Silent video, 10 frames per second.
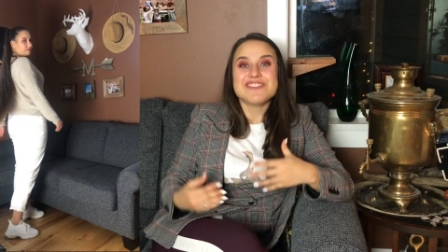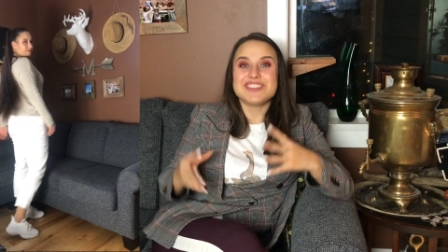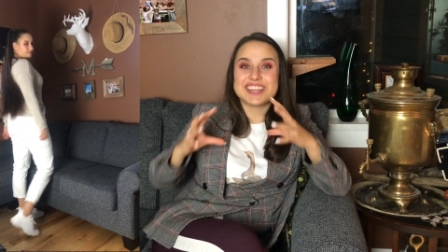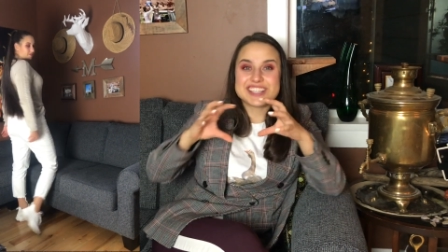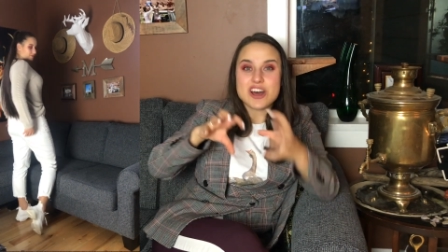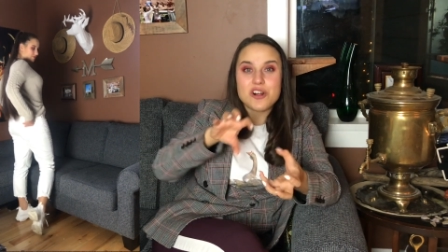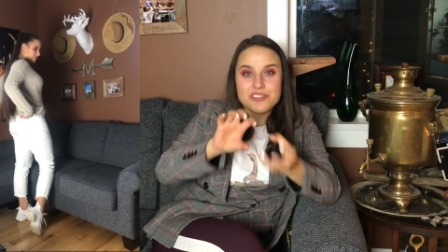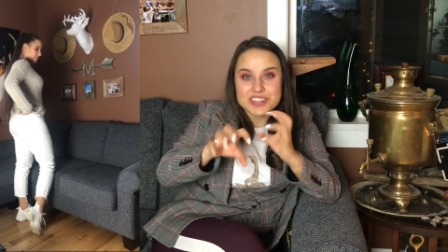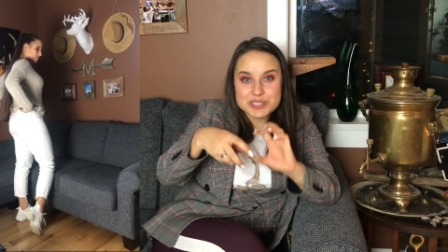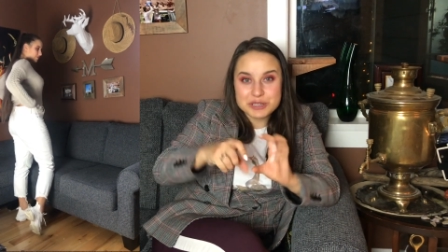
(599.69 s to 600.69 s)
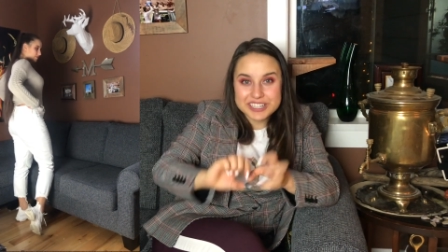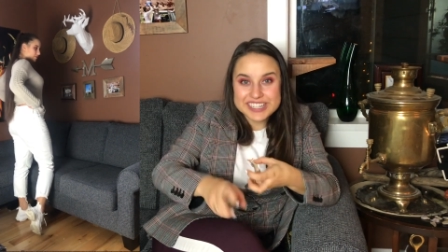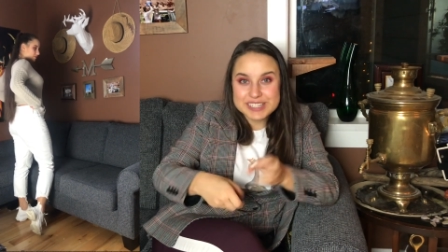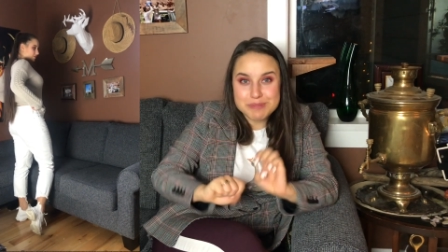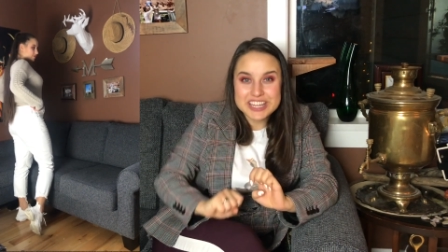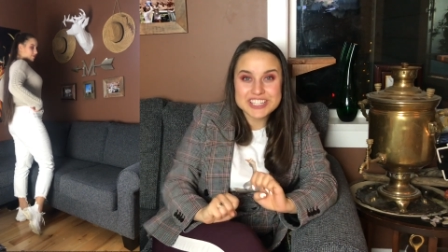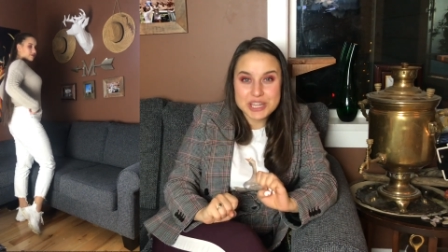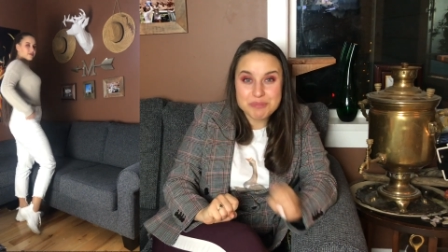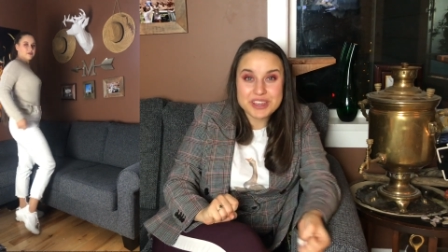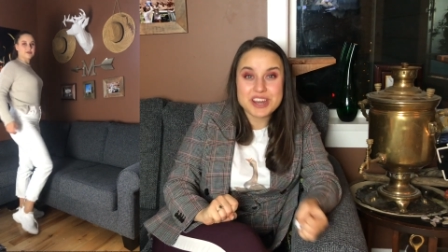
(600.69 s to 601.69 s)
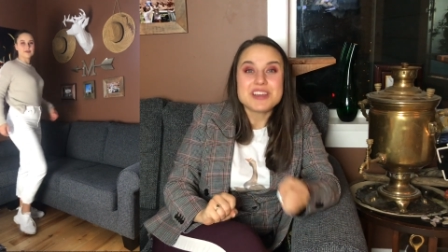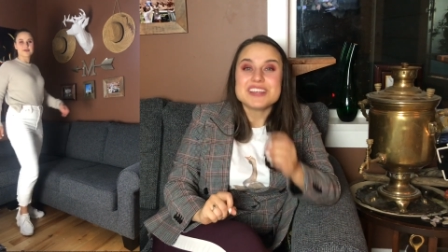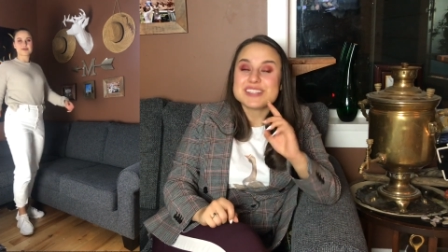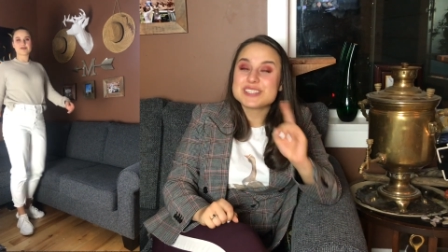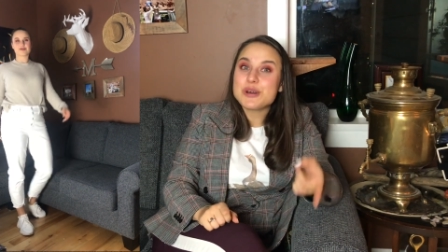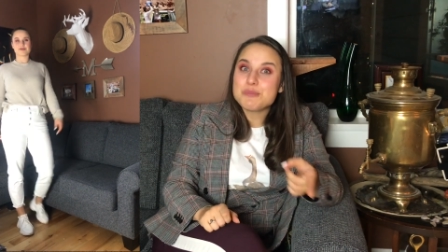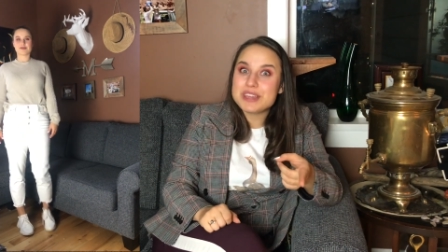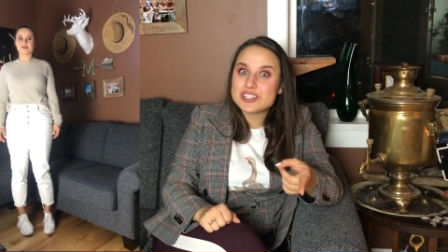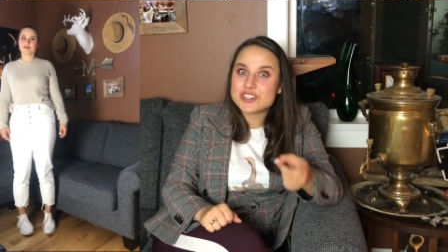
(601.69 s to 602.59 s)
Because all of the sweater is mashed up there. So make